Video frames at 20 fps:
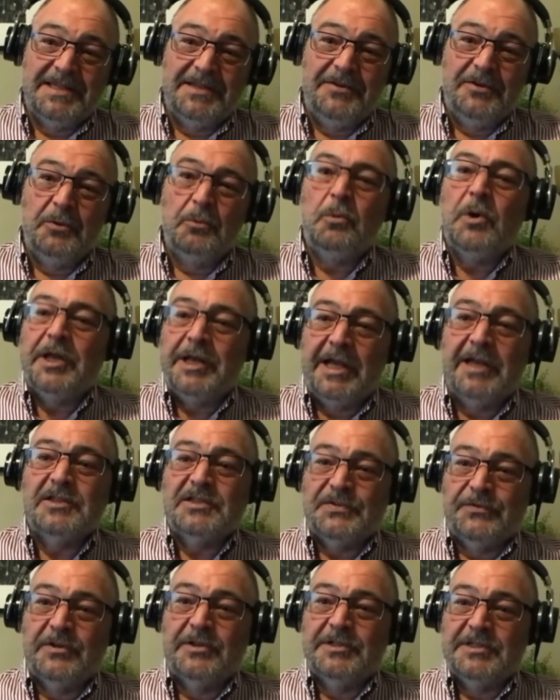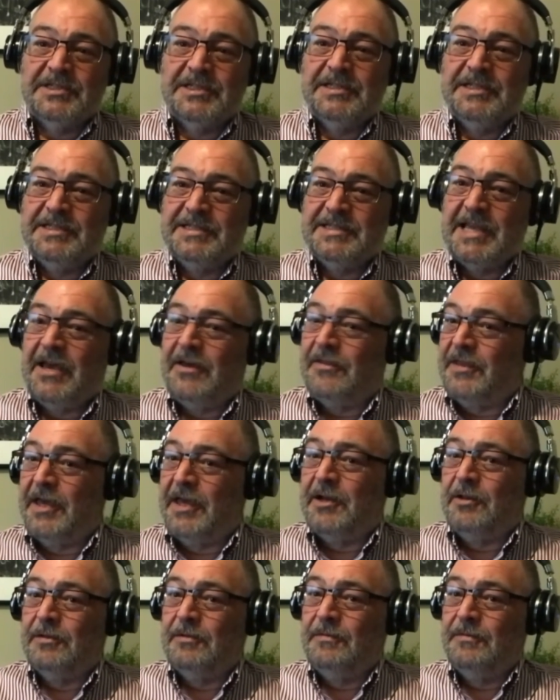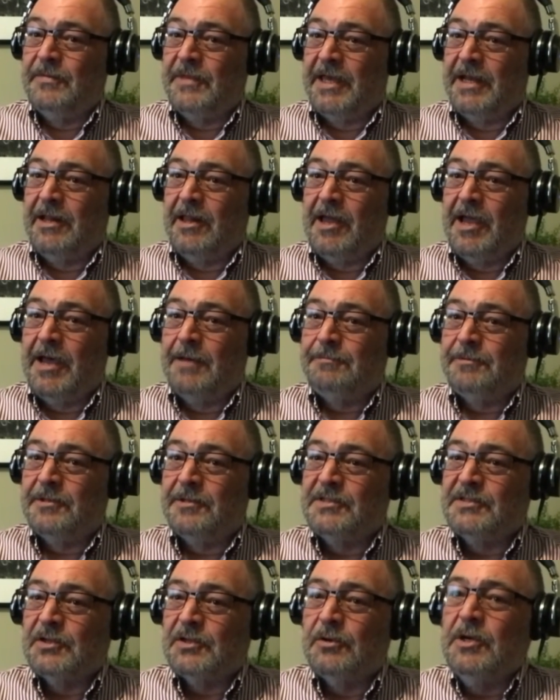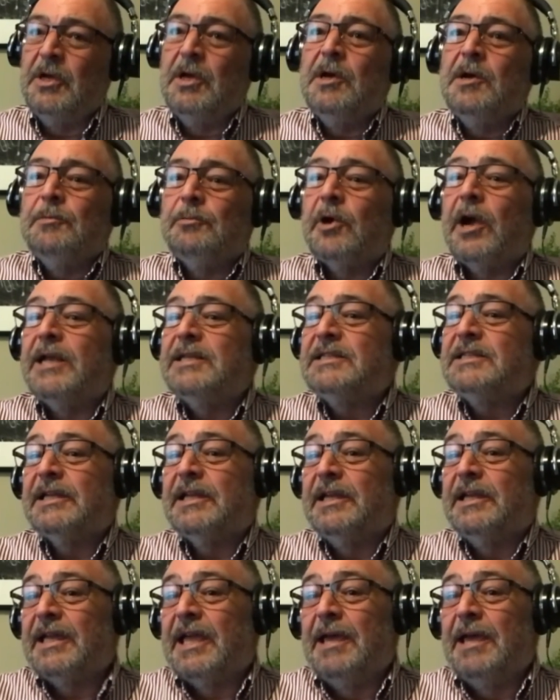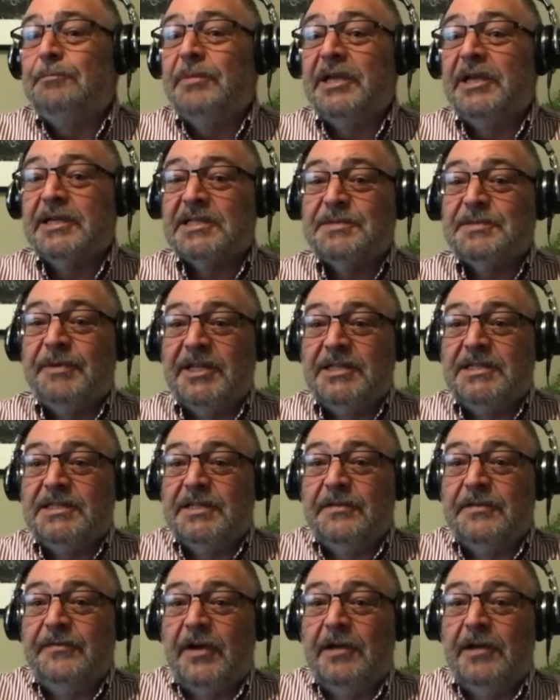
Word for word: And the one ounce version is how that'll that'll happen. So pricing it can be expensive.